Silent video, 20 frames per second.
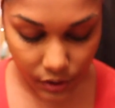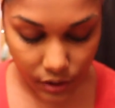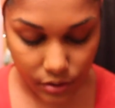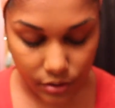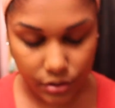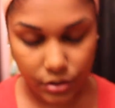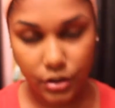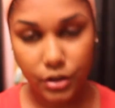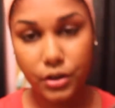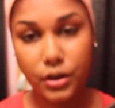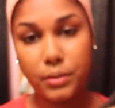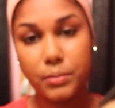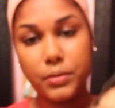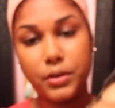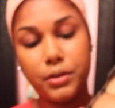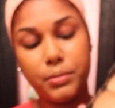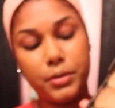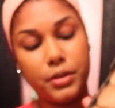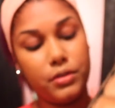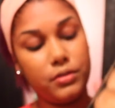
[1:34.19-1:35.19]
So I'm
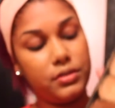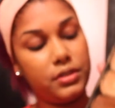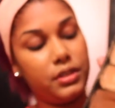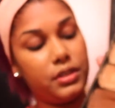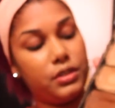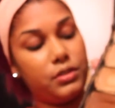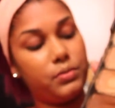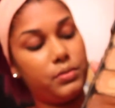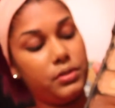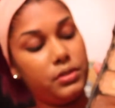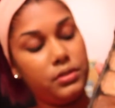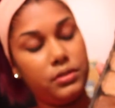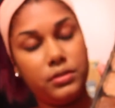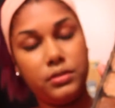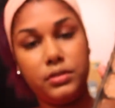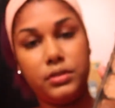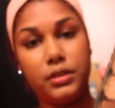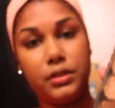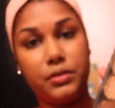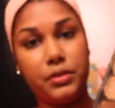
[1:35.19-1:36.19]
going to be using this one
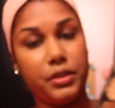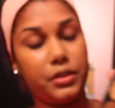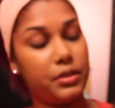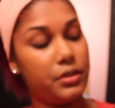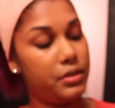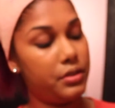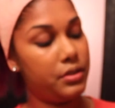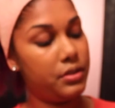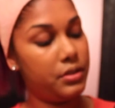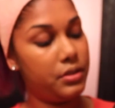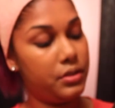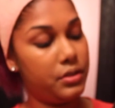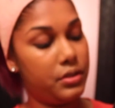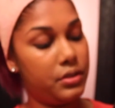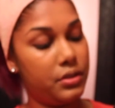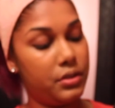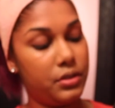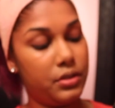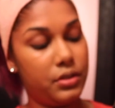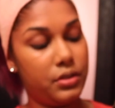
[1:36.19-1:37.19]
down here.
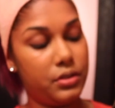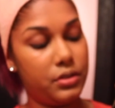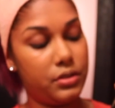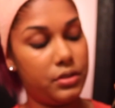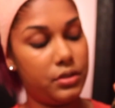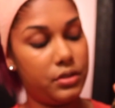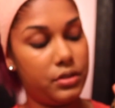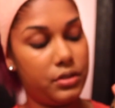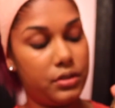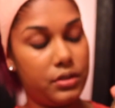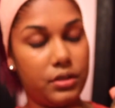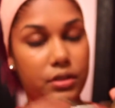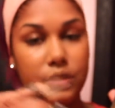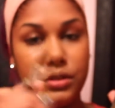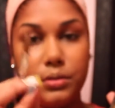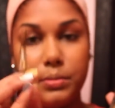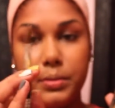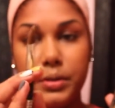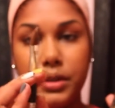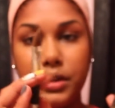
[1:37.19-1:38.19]
So just a
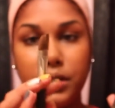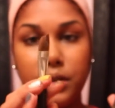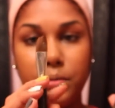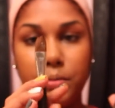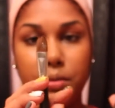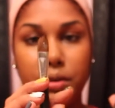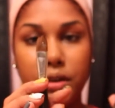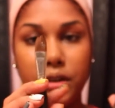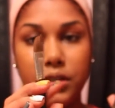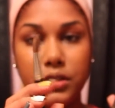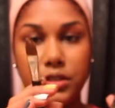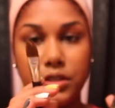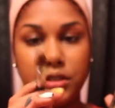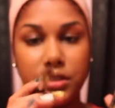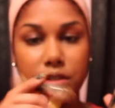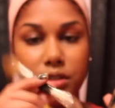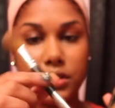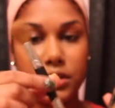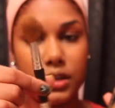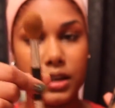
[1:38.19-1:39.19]
little bit on a
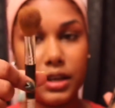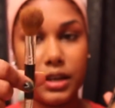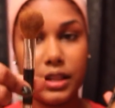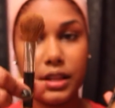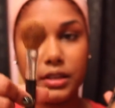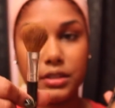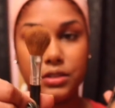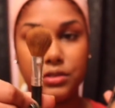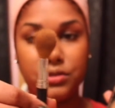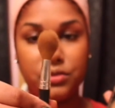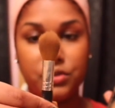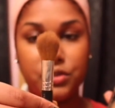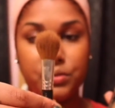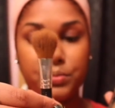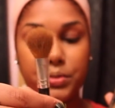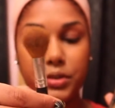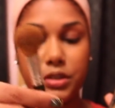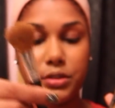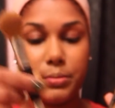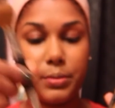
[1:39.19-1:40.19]
brush. I like to use this
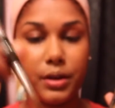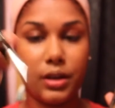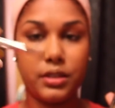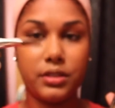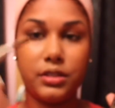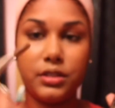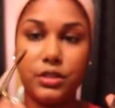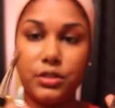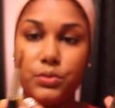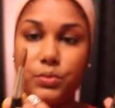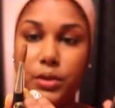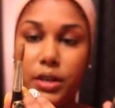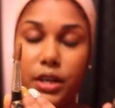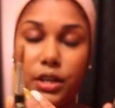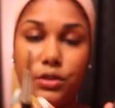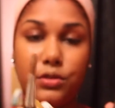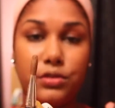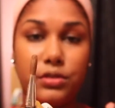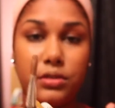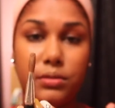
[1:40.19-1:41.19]
brush because this is what I
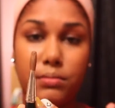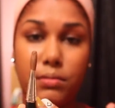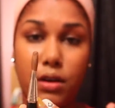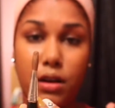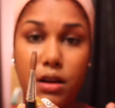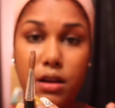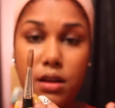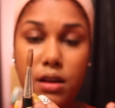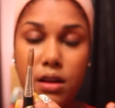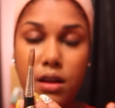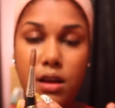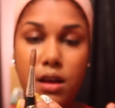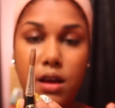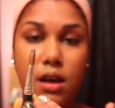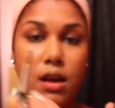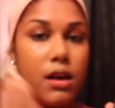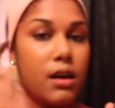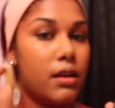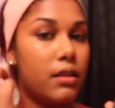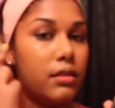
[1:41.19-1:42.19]
use to mark
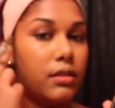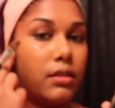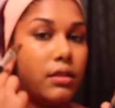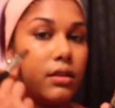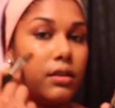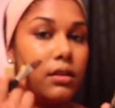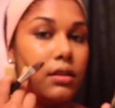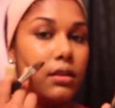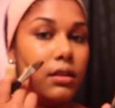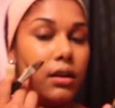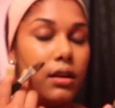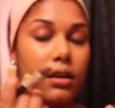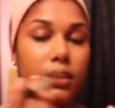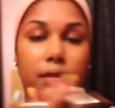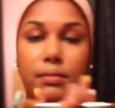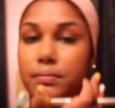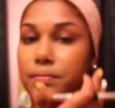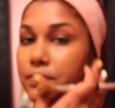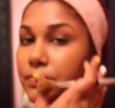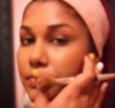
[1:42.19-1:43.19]
the
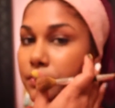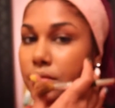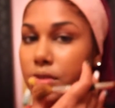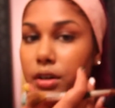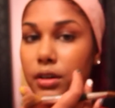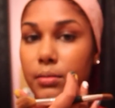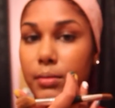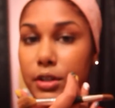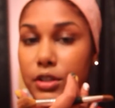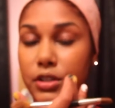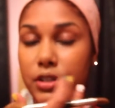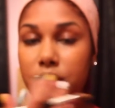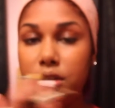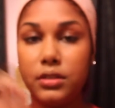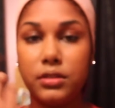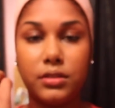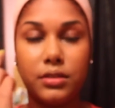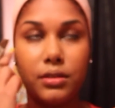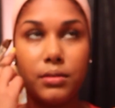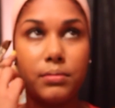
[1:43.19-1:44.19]
on my
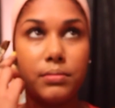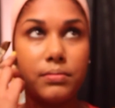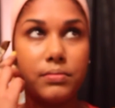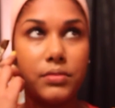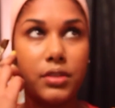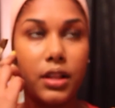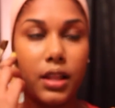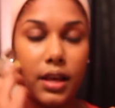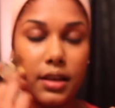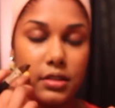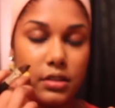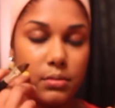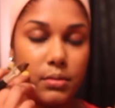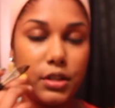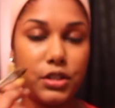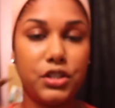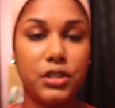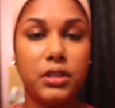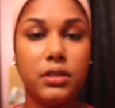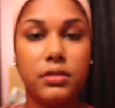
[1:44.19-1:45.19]
cheeks, the lines on my
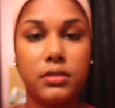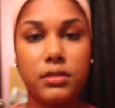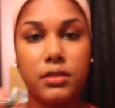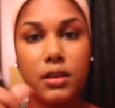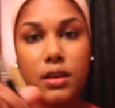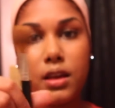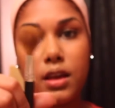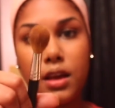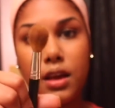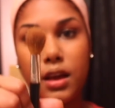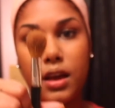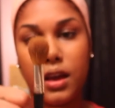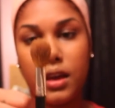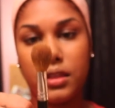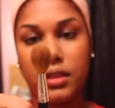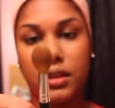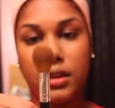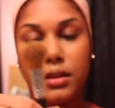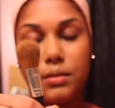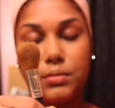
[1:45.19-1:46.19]
cheeks,
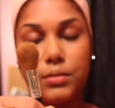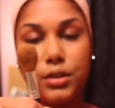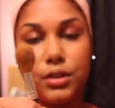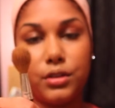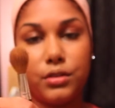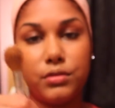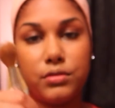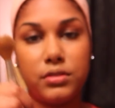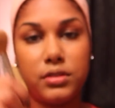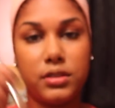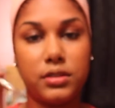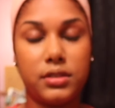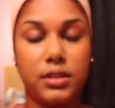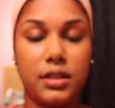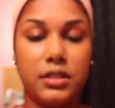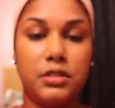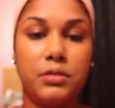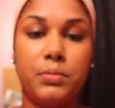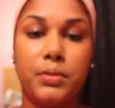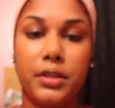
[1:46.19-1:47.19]
and then I'm going to use this
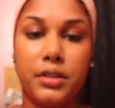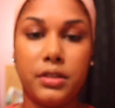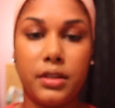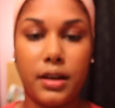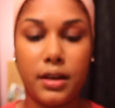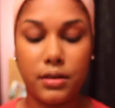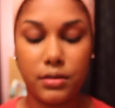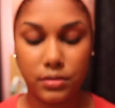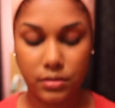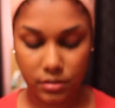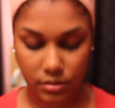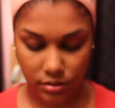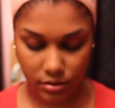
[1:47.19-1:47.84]
side to blend it out.